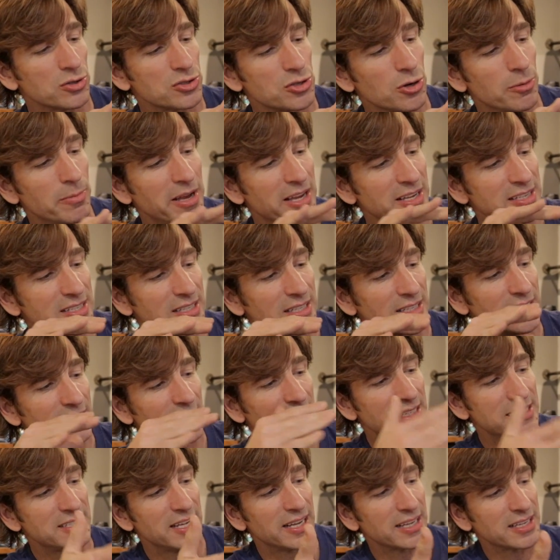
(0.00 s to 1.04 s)
So basically
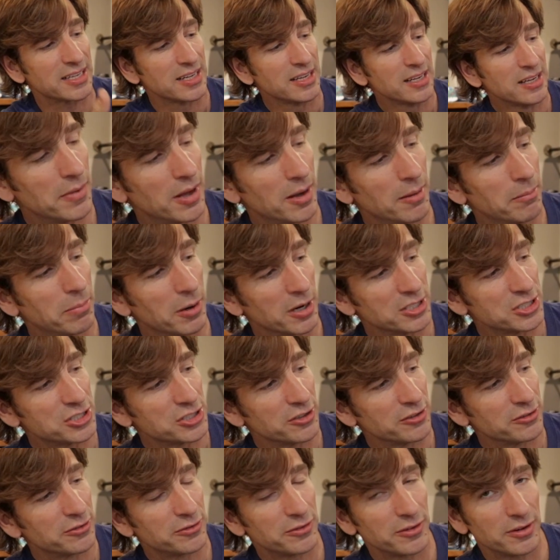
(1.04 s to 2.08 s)
they take a bunch
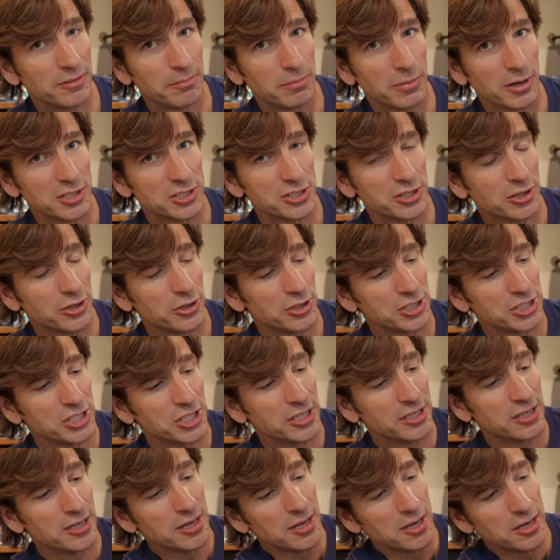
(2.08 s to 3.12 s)
of
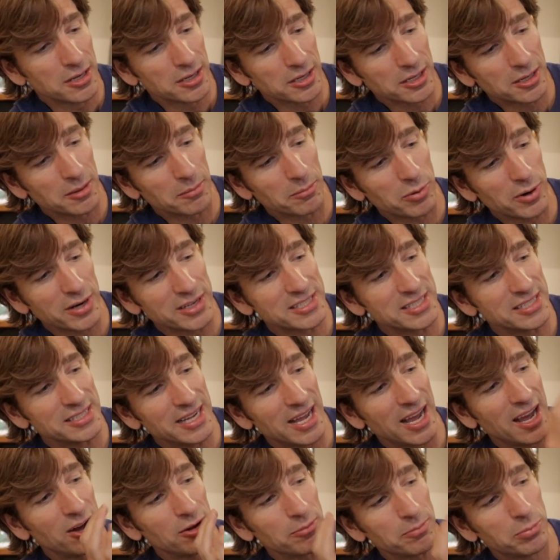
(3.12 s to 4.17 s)
cushion, compress it
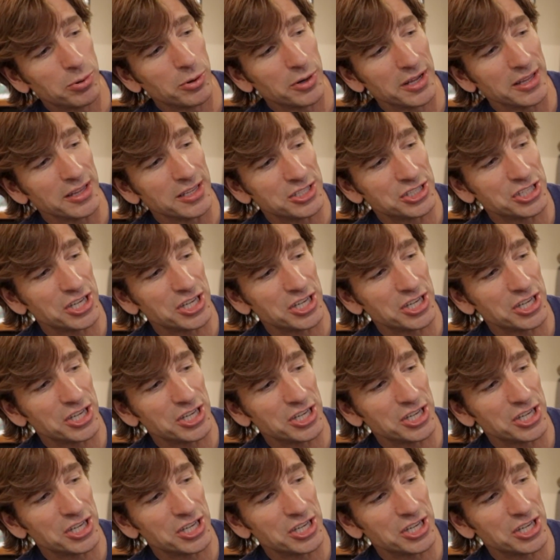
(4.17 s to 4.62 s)
down, put it in the